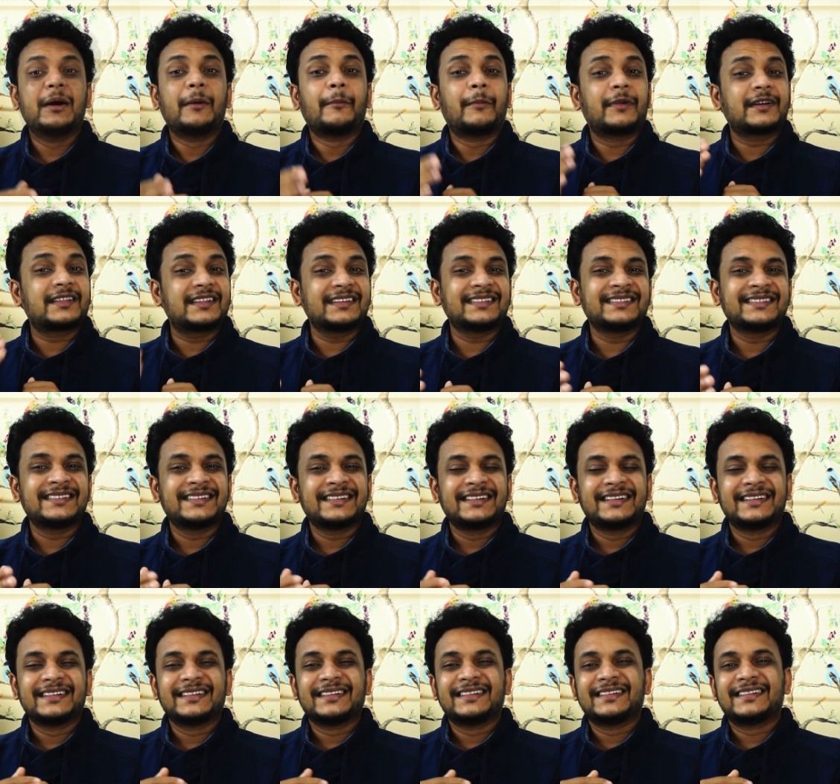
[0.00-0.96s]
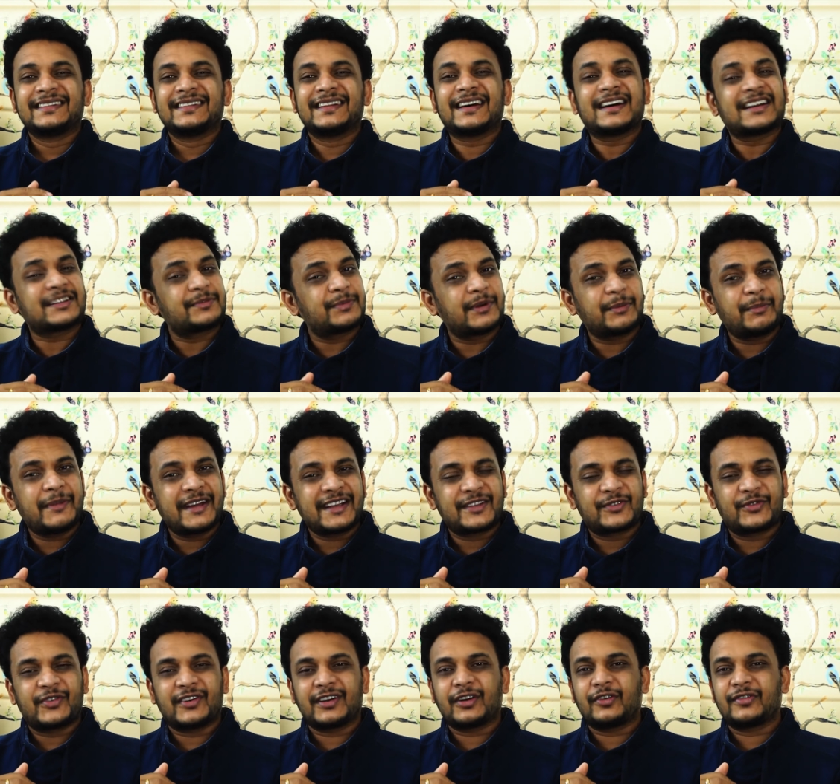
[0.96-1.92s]
But then, the husband makes
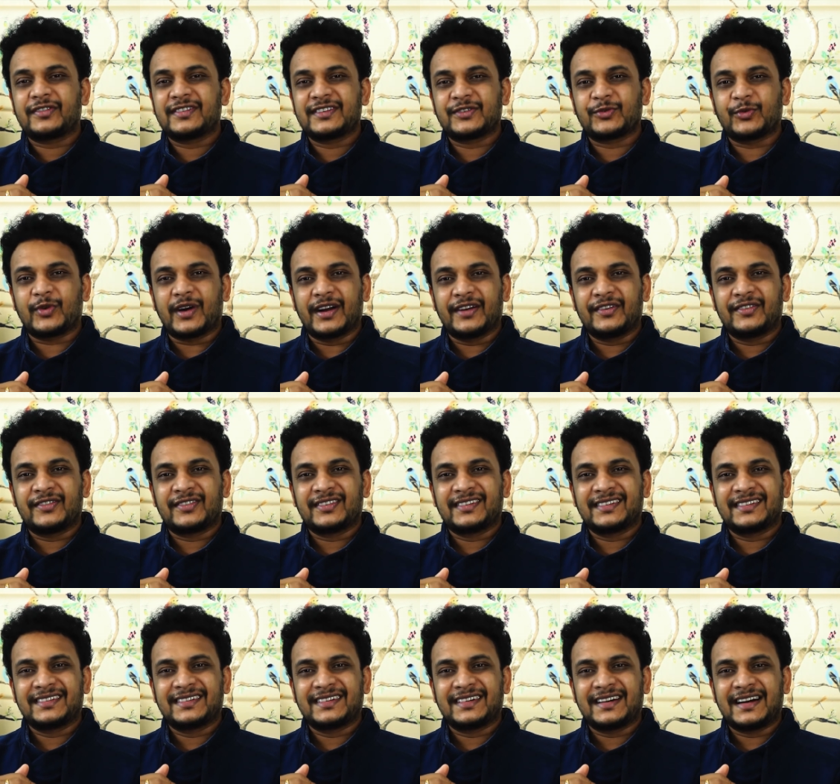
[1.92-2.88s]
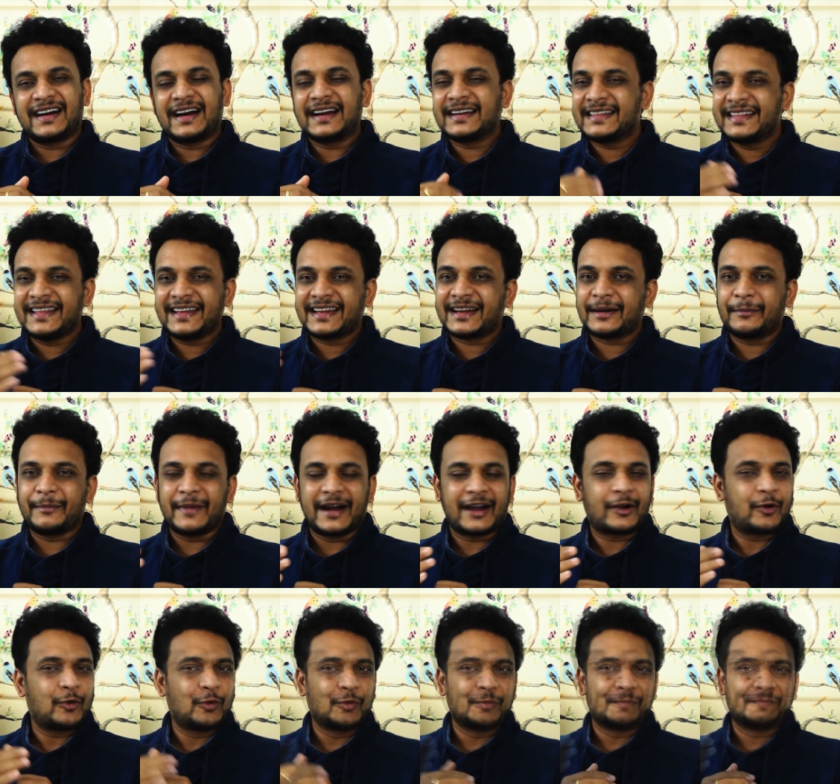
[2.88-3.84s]
fun of his wife and they come
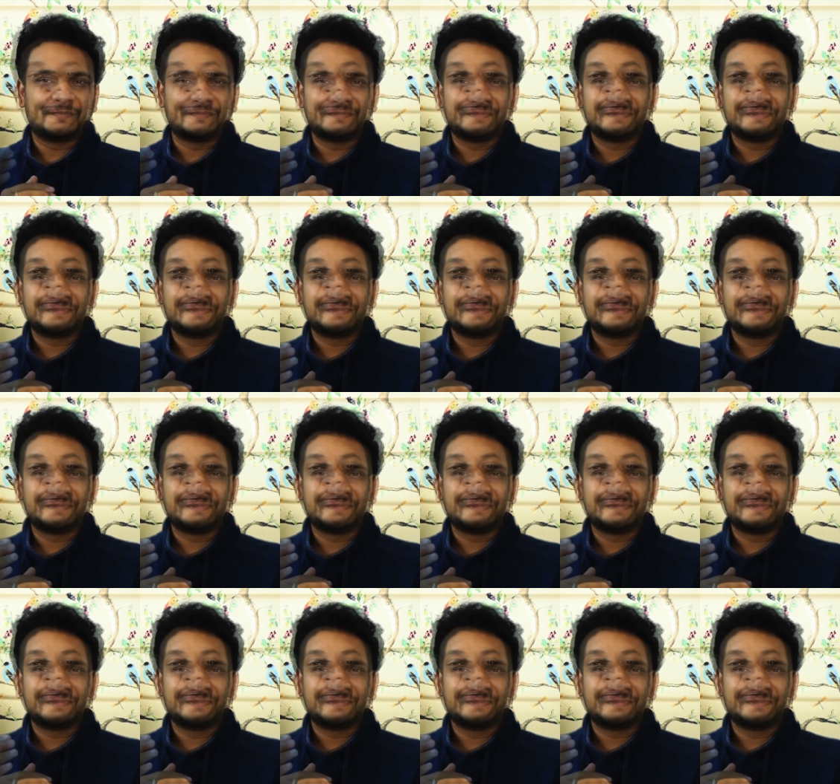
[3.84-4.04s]
back home.